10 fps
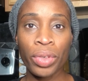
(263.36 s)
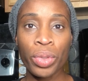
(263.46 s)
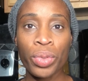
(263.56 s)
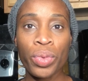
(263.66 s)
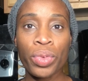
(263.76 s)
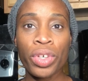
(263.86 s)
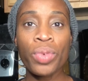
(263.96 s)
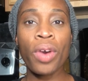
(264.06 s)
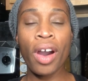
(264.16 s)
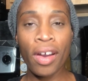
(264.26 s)
who
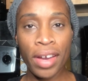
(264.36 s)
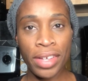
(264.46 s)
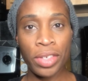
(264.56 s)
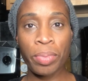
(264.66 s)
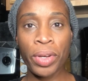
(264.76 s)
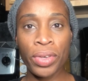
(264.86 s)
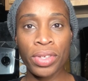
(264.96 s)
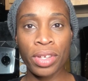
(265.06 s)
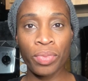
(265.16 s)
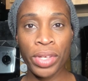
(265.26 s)
you are as a
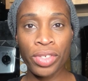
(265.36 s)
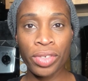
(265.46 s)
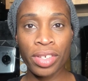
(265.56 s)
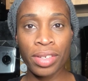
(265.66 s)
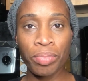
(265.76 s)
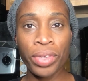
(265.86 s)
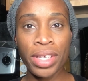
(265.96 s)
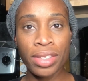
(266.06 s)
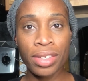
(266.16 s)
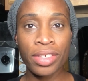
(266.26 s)
person and what you can
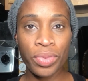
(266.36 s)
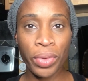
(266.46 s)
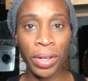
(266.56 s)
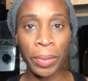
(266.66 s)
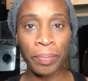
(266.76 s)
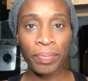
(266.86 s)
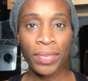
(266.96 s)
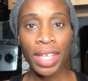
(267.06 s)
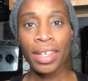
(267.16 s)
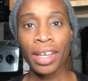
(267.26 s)
bring to this world?
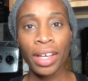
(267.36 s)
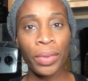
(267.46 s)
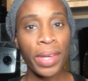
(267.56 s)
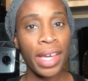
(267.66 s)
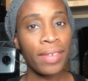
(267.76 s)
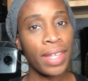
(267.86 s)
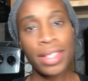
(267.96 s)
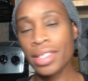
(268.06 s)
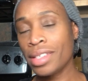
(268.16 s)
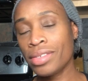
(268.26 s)
Okay,
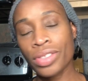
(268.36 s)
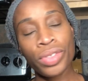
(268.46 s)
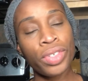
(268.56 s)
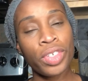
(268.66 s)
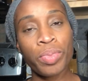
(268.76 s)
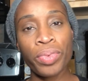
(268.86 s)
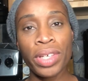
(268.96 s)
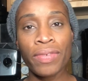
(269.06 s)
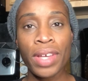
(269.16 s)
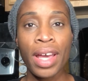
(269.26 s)
that's it. It's just
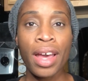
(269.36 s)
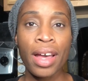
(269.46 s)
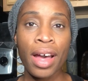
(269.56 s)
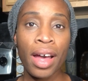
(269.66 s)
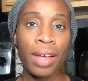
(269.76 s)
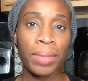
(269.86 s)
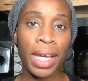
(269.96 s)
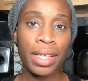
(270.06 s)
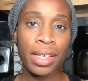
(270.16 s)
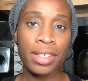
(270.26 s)
brief.
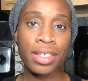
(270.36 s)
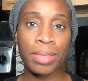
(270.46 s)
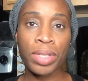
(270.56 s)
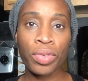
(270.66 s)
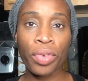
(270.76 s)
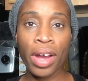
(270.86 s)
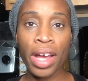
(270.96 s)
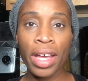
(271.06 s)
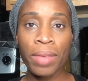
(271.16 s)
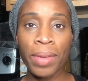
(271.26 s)
Like and
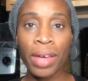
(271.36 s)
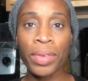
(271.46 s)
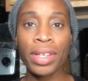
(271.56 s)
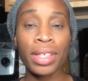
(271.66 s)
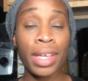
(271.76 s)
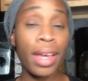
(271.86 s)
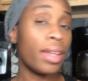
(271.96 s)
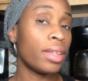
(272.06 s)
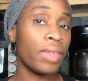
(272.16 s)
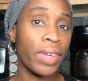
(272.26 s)
subscribe. I would
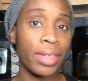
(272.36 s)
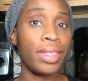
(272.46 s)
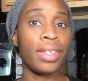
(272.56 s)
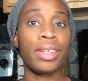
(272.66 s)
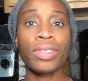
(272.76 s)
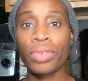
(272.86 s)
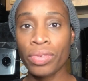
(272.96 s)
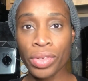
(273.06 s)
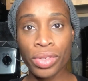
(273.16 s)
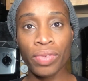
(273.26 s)
again love ideas for
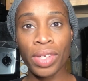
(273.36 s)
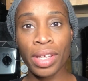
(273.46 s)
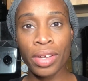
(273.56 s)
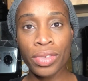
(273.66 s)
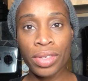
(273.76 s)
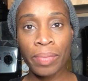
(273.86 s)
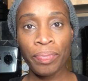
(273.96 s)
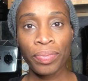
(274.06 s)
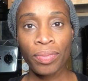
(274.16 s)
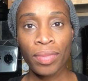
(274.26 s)
future videos.
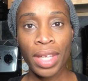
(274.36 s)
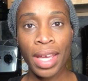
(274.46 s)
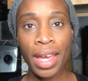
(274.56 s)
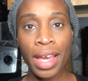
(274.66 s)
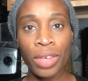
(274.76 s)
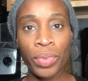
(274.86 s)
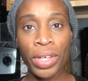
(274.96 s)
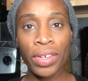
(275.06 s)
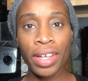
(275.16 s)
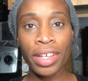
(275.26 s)
And we
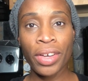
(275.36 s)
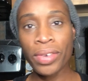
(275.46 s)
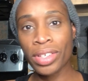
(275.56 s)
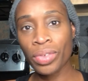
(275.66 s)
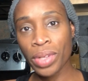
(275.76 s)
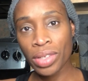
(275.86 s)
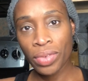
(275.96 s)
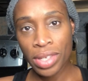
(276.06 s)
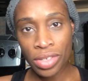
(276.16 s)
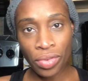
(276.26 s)
are going to go into
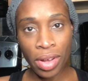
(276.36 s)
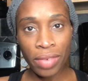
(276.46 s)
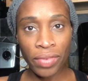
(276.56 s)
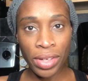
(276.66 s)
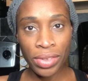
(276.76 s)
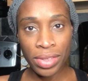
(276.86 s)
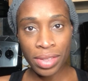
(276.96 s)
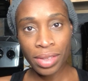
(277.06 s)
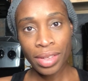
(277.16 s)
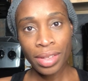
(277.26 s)
2020 strong,
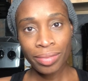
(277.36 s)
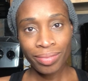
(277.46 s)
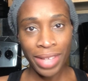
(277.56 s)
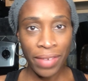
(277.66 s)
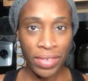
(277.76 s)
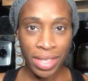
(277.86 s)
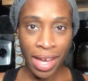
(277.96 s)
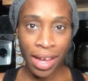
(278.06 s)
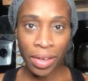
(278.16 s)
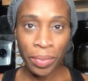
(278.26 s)
folks. Life is
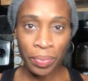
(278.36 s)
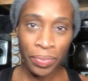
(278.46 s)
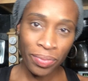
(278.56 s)
now.